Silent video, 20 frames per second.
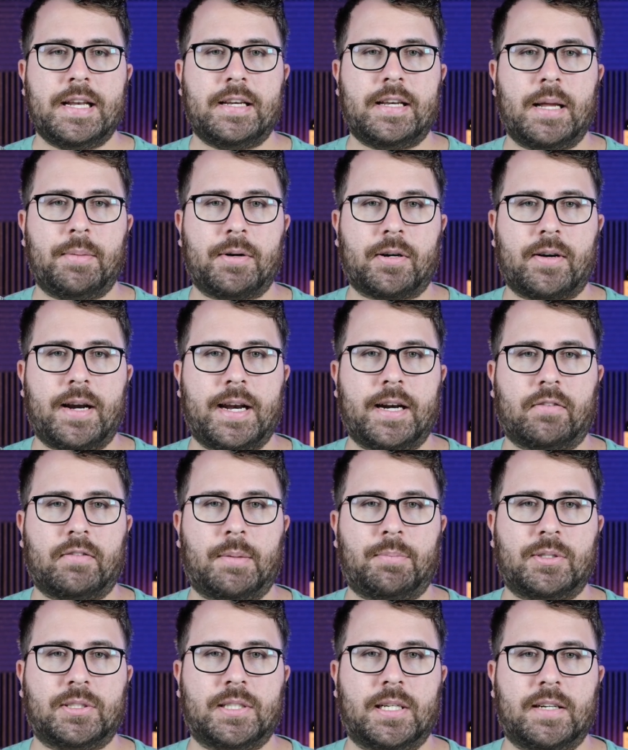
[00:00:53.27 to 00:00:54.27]
Democratic
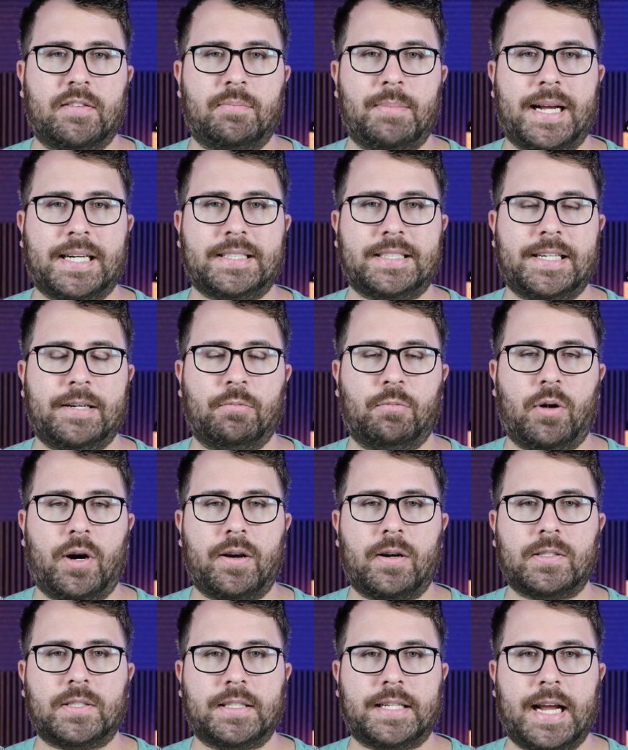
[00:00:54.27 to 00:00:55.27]
Representative Maxine
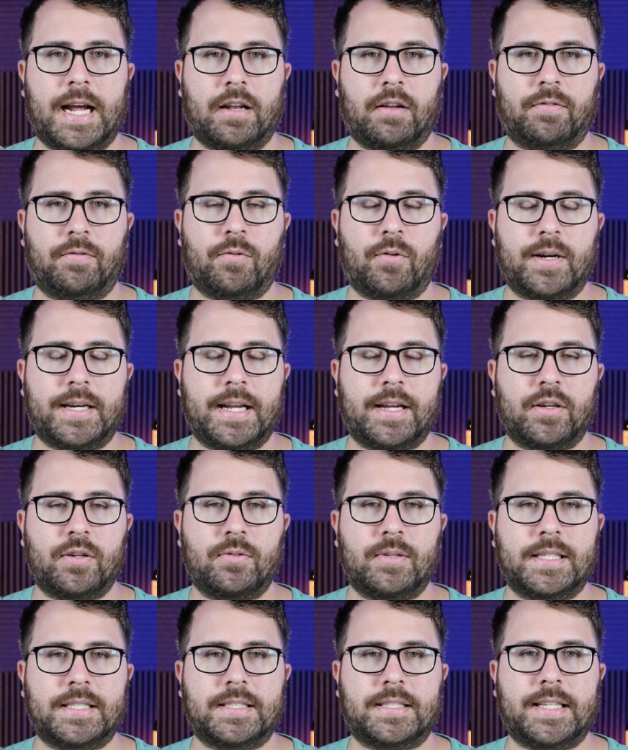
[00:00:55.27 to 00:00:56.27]
Waters of California,
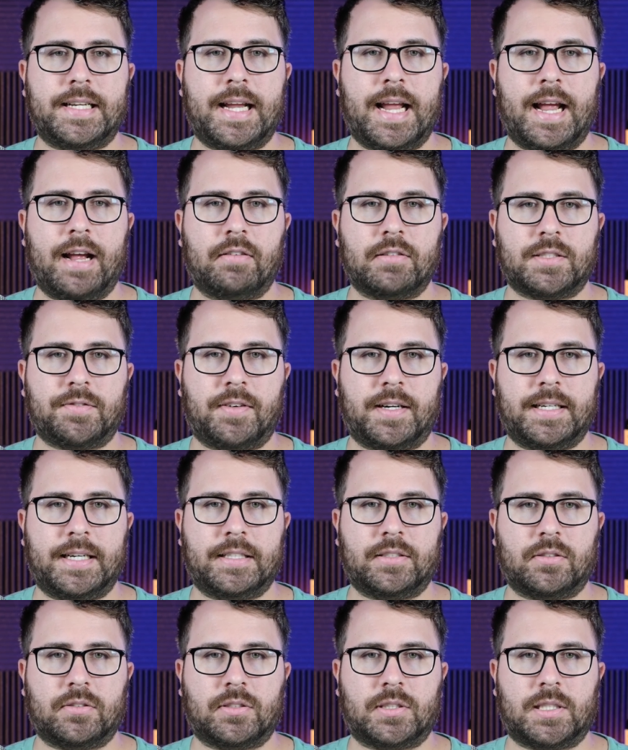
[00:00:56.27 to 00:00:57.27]
who is the House
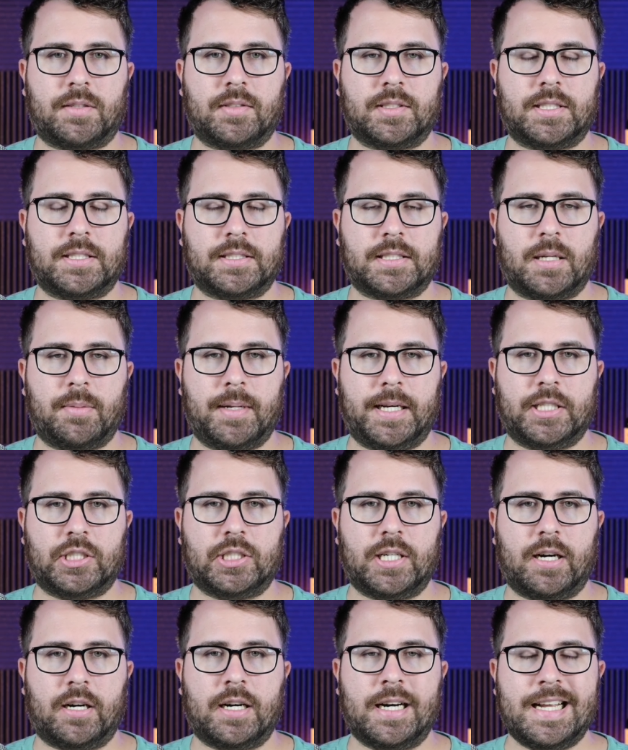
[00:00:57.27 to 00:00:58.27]
Financial Services Committee
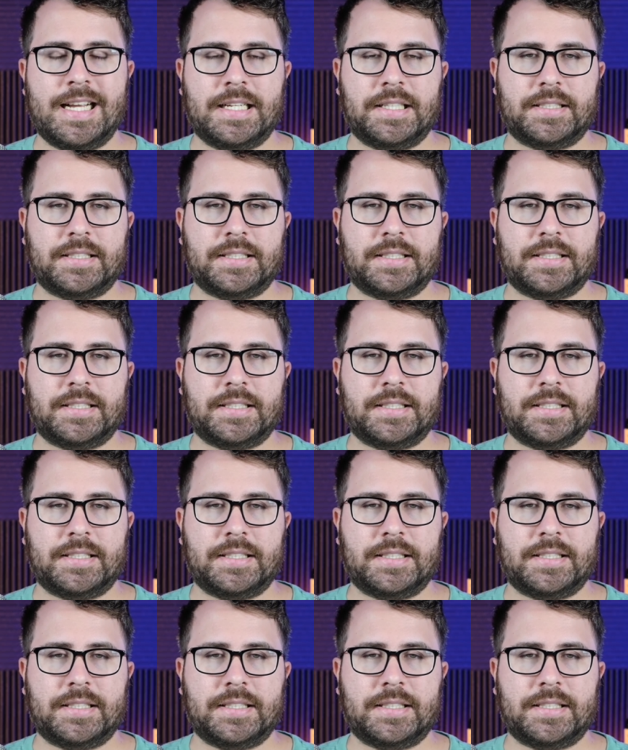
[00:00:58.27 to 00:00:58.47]
chair,